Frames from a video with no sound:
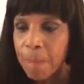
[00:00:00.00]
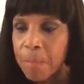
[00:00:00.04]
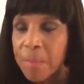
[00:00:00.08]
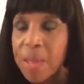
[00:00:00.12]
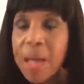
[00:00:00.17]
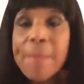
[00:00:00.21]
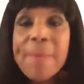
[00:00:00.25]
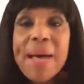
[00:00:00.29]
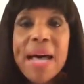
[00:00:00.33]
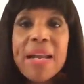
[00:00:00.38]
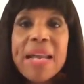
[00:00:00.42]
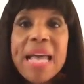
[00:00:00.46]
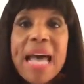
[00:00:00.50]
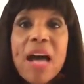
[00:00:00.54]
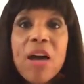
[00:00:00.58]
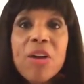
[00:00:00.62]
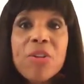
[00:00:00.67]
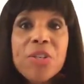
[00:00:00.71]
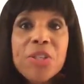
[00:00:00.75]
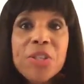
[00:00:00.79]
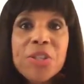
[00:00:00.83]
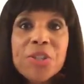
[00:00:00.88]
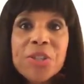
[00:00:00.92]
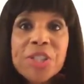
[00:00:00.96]
about how
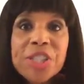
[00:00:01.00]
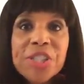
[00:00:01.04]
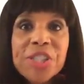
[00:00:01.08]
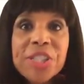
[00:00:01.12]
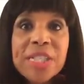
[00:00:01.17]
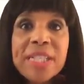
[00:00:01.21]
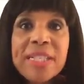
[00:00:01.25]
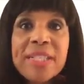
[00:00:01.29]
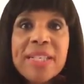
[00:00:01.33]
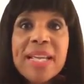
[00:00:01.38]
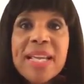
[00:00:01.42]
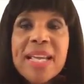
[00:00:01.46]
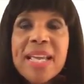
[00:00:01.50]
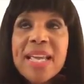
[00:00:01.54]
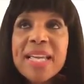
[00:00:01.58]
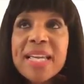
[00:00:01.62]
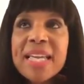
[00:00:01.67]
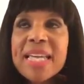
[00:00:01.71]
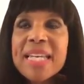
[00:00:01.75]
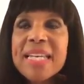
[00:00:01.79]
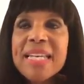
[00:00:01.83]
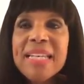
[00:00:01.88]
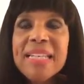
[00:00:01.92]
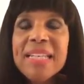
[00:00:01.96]
nutrition
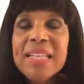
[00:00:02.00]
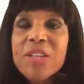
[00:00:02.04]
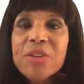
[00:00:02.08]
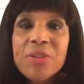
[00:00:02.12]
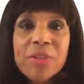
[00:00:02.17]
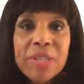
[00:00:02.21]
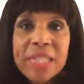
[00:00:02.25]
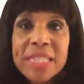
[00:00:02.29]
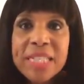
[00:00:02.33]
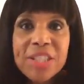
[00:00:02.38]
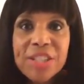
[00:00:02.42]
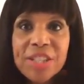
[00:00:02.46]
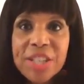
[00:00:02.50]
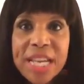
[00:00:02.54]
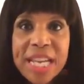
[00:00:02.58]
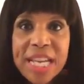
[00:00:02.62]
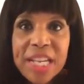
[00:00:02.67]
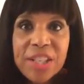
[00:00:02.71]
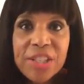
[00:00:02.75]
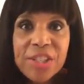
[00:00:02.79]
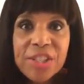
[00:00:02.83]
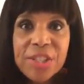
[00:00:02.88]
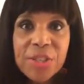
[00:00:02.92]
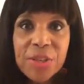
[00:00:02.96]
can literally
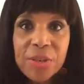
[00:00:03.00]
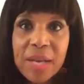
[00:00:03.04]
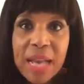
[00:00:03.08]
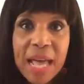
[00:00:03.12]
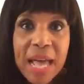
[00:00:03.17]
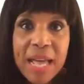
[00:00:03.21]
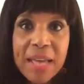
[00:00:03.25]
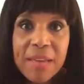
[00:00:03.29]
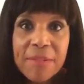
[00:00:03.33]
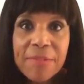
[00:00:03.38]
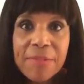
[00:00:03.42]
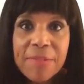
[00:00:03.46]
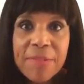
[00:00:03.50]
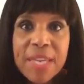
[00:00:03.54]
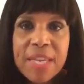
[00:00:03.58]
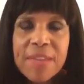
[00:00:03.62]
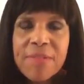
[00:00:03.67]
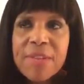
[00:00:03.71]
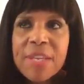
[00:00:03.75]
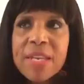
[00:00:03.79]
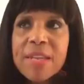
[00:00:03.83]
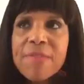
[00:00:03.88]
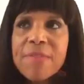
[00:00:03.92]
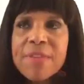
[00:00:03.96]
change your life,
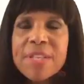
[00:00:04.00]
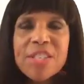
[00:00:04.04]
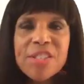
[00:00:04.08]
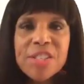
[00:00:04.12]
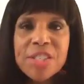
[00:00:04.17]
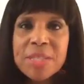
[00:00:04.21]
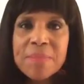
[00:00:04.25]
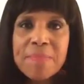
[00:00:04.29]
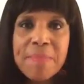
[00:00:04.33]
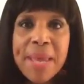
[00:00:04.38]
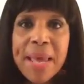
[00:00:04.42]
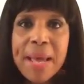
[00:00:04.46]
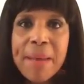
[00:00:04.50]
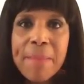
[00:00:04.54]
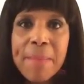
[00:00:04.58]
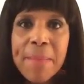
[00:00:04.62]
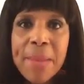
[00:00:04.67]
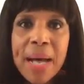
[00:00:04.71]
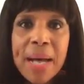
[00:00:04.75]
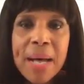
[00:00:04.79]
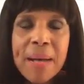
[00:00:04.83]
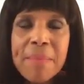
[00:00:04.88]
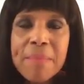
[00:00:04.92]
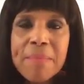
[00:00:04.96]
even if it's just
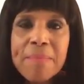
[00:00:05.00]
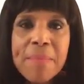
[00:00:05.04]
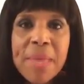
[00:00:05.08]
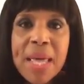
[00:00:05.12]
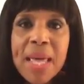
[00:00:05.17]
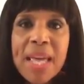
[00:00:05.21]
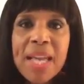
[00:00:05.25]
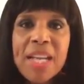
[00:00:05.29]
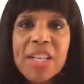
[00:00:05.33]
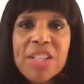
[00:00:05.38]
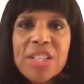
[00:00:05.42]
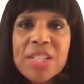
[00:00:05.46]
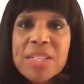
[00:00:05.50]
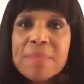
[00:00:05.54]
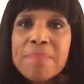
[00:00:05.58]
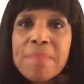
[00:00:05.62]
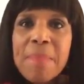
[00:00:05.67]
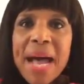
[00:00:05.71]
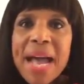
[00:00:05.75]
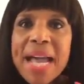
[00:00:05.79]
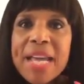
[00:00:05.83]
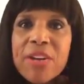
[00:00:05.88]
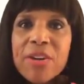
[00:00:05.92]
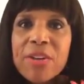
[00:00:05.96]

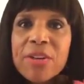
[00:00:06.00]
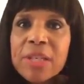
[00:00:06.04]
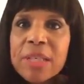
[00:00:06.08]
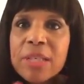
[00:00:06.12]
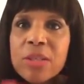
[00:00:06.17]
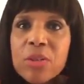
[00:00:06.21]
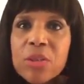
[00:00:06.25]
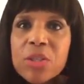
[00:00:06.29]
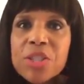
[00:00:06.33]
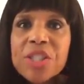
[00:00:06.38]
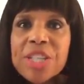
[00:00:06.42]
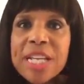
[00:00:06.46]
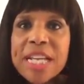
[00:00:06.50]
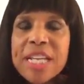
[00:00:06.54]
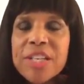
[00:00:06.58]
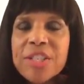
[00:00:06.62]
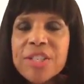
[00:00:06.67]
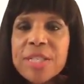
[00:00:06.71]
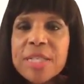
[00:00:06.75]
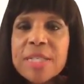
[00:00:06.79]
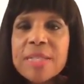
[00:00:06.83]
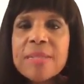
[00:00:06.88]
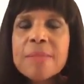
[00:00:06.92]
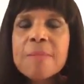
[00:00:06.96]
minor little
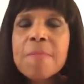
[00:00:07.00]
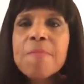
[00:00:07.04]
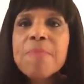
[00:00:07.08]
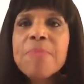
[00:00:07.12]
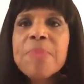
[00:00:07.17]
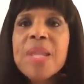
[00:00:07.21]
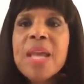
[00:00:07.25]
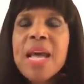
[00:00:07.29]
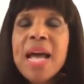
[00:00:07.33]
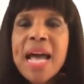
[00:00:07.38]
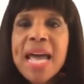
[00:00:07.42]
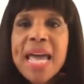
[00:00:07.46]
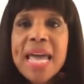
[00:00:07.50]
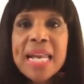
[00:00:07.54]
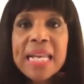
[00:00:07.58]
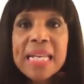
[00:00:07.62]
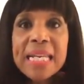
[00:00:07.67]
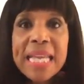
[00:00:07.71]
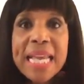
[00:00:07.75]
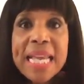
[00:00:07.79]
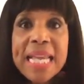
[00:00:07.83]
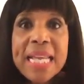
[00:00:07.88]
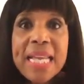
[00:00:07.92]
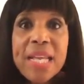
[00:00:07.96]
changes. I had a
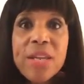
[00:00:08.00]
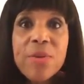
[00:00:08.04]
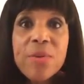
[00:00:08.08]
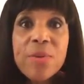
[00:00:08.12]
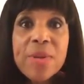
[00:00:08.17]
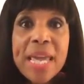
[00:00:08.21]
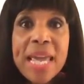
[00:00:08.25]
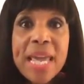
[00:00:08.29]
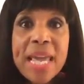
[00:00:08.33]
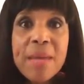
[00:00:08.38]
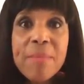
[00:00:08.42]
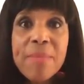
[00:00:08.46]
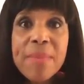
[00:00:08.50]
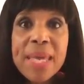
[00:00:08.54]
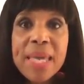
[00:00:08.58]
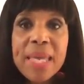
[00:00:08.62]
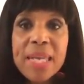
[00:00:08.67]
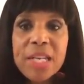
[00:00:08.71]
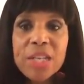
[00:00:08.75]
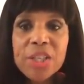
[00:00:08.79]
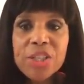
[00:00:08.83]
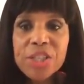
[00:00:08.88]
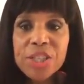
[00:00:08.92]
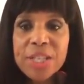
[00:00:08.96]
lady who came
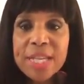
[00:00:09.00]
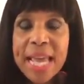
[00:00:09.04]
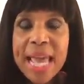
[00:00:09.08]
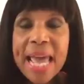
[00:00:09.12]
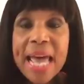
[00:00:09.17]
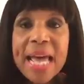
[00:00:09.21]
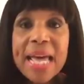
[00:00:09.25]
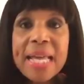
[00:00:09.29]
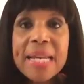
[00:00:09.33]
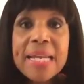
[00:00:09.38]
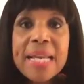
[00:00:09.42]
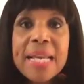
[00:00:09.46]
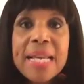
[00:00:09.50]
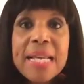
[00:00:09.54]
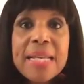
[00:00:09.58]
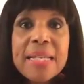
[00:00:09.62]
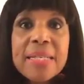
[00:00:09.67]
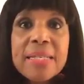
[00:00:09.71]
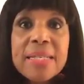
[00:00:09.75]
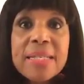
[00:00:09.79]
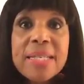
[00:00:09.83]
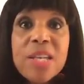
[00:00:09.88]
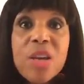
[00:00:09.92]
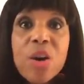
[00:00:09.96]
in and she had
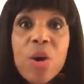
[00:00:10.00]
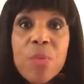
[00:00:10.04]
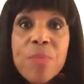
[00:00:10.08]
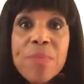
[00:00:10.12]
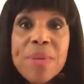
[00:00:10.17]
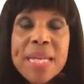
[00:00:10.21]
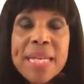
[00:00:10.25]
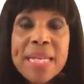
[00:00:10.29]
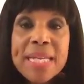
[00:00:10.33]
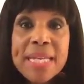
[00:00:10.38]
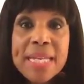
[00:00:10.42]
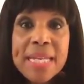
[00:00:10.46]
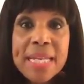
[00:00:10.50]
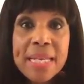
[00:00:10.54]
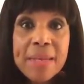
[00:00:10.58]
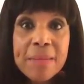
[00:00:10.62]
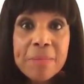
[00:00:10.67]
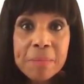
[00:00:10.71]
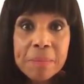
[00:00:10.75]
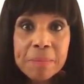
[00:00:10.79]
COPD,